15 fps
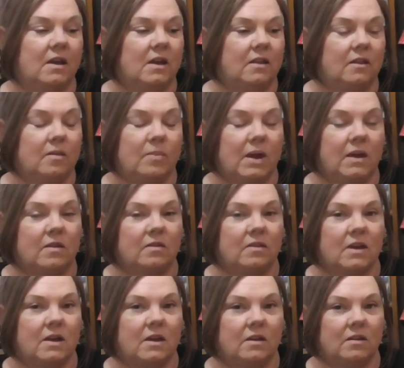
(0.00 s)
in the
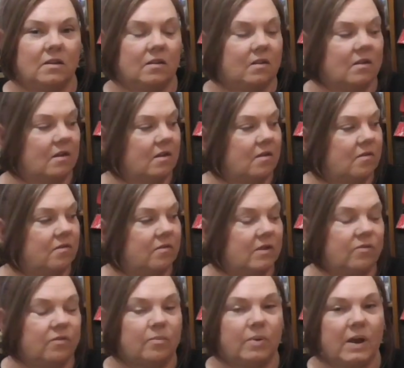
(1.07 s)
magazines of
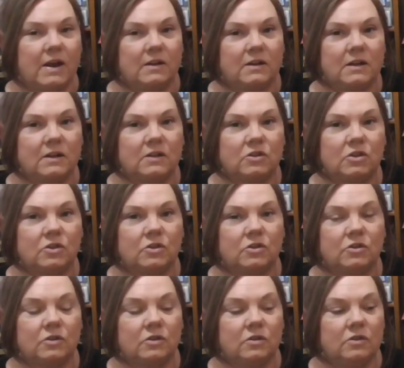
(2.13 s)
different paintings you
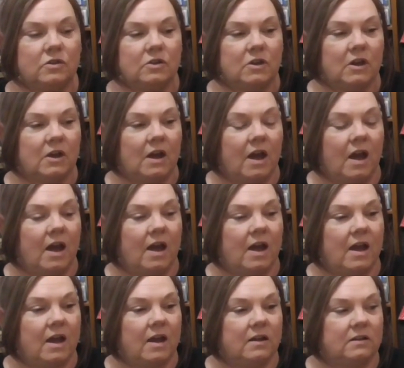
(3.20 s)
could do,
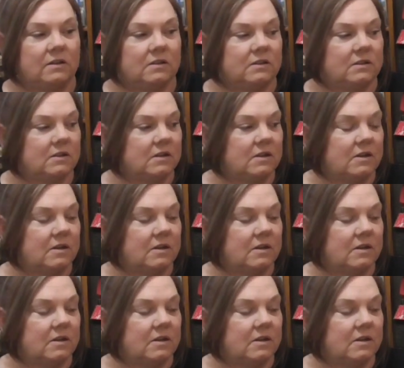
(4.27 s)
and